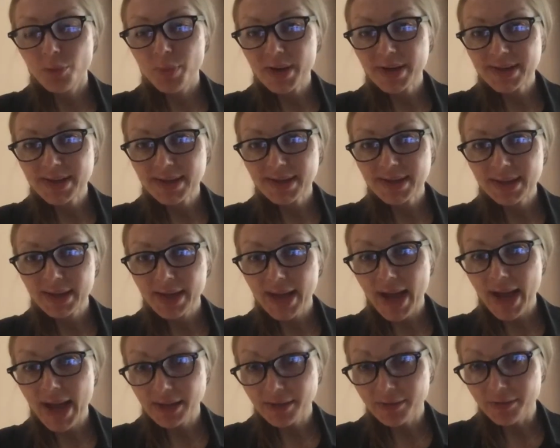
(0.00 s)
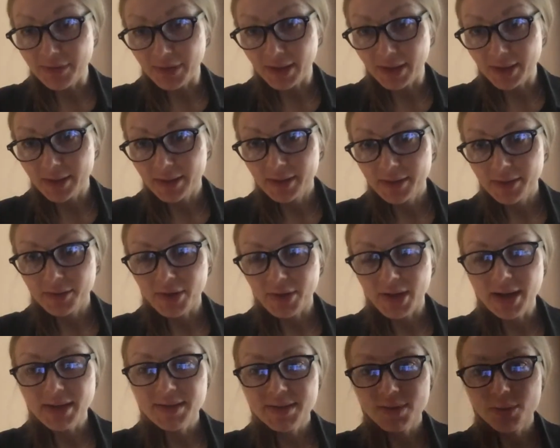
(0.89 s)
basically anything,
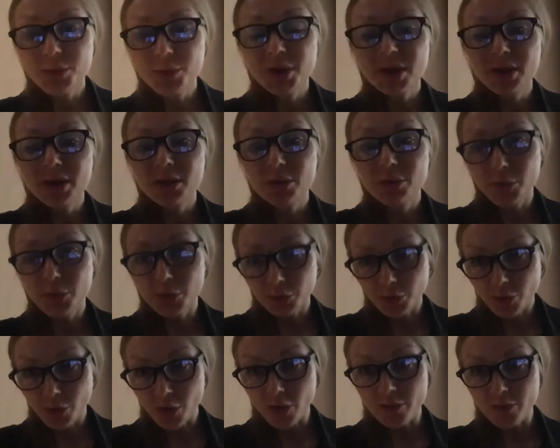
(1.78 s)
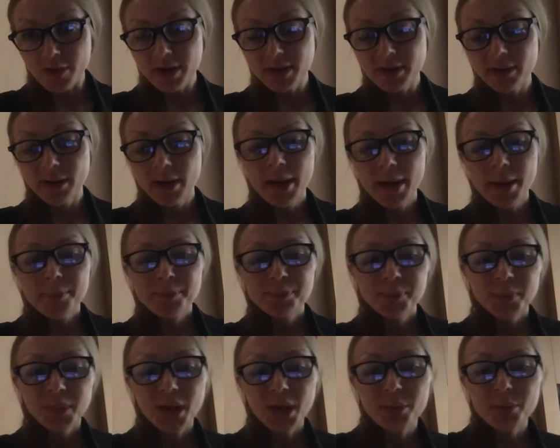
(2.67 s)
right? Mm-hmm. So we did for COVID,
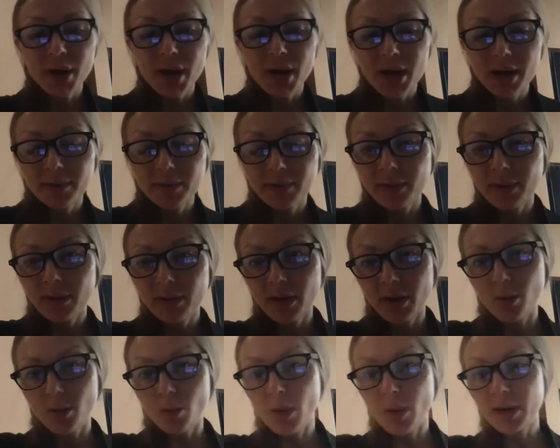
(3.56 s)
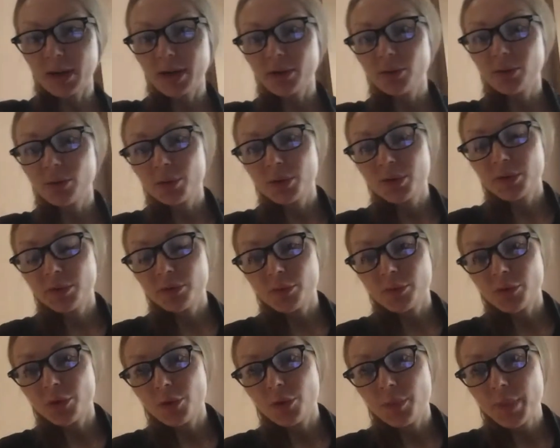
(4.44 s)
but uh, one can do it
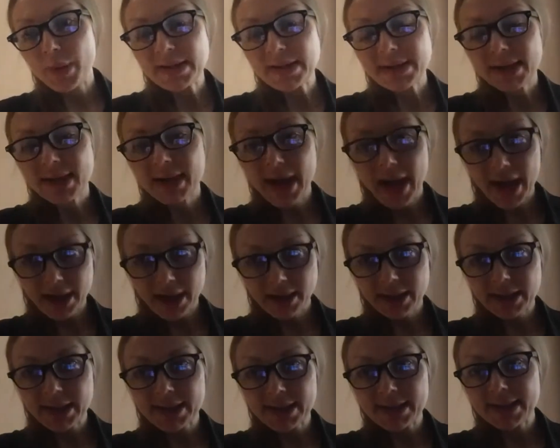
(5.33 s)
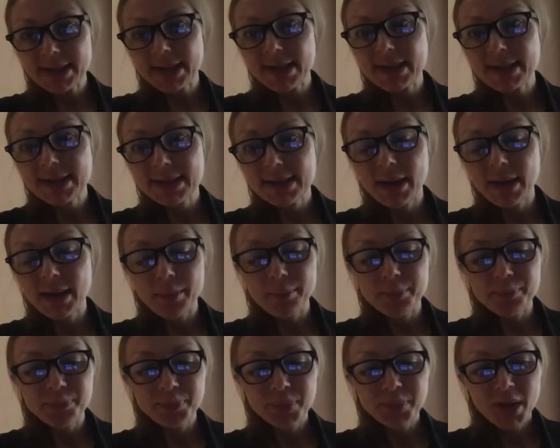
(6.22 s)
for basically any disease
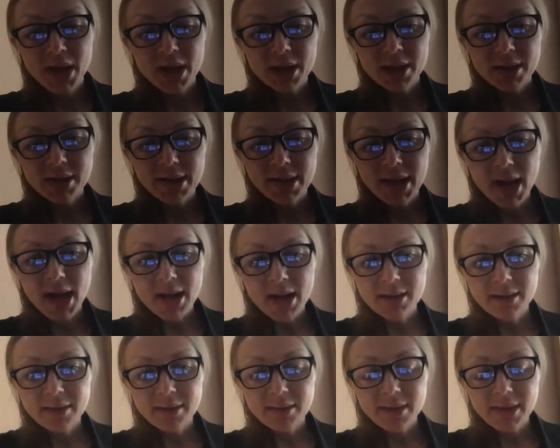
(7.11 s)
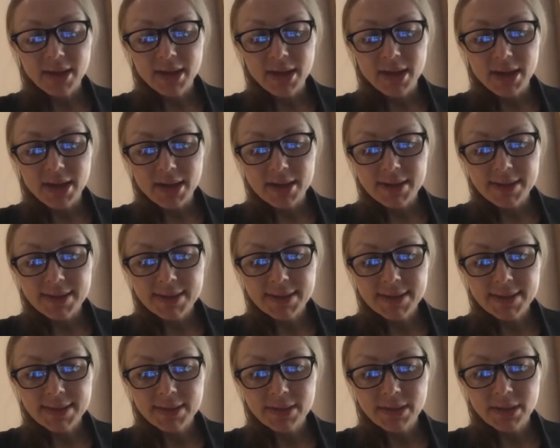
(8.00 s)
um, that
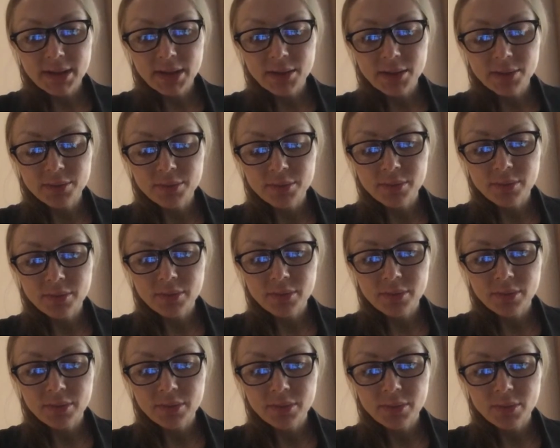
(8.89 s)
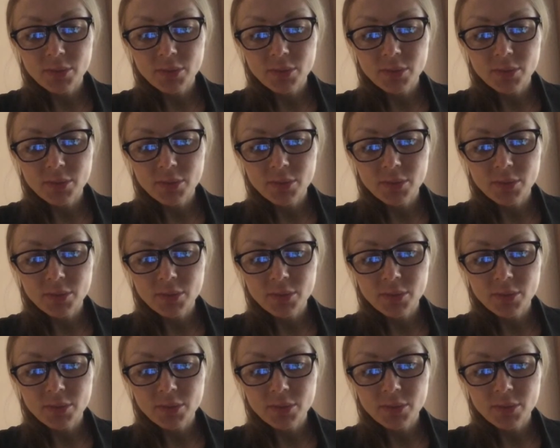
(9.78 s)
is um,